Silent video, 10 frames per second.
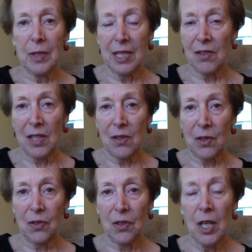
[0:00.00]

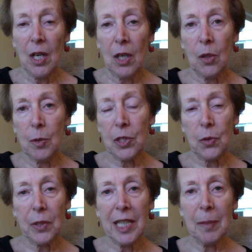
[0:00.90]
diseases, who was
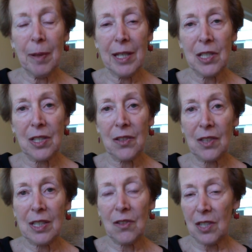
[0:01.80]
treating patients
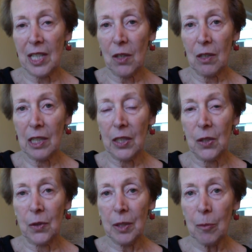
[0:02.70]
in Sierra
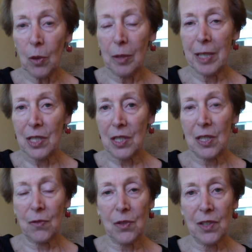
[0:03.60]
Leone, Ebola patients,
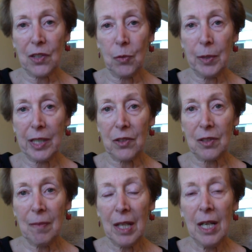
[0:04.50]
for 6 weeks.
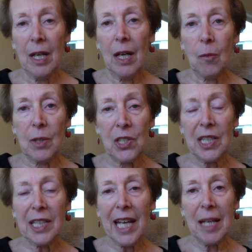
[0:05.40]
When
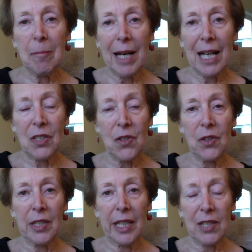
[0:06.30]
she came back to the
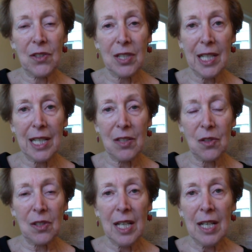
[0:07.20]
United
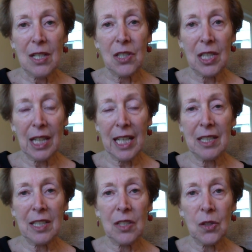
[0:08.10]
States, she
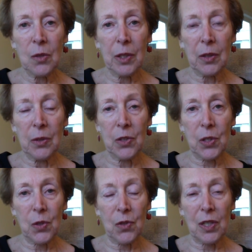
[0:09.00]
landed in Newark, New
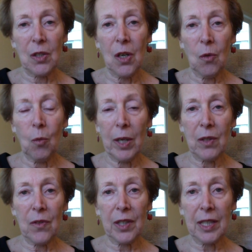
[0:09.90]
Jersey,
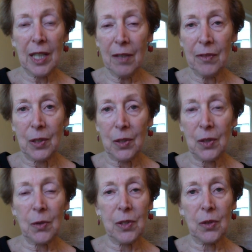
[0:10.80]
where the governor,
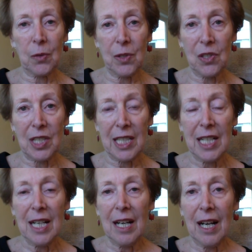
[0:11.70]
Chris Christie,
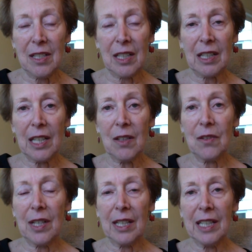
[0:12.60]
had declared
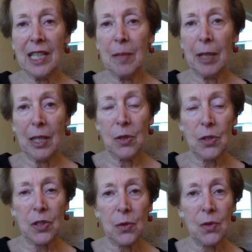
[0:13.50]
that anybody who
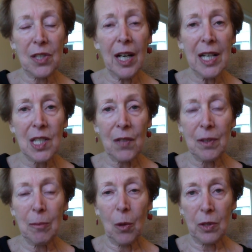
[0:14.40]
showed signs of
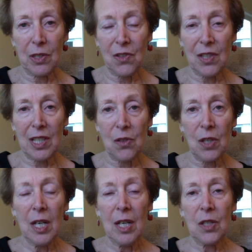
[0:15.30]
Ebola disease
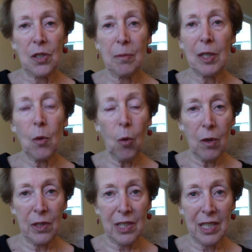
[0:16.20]
should be
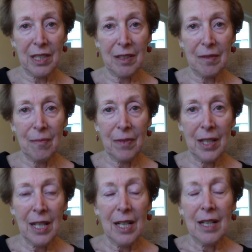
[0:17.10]
quarantined.
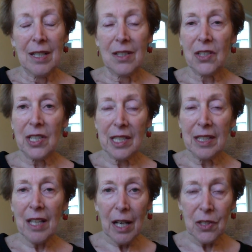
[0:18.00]
She did
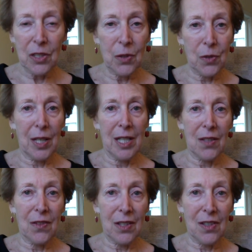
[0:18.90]
not show signs
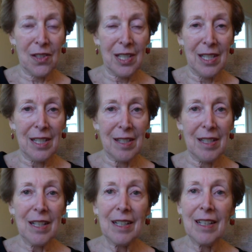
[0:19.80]
of the disease.
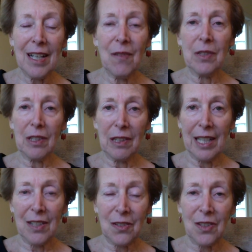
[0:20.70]

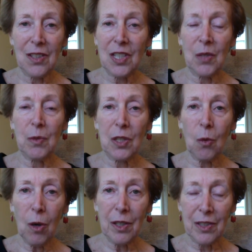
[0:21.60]
Nevertheless, she was
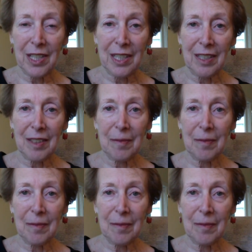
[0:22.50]
quarantined.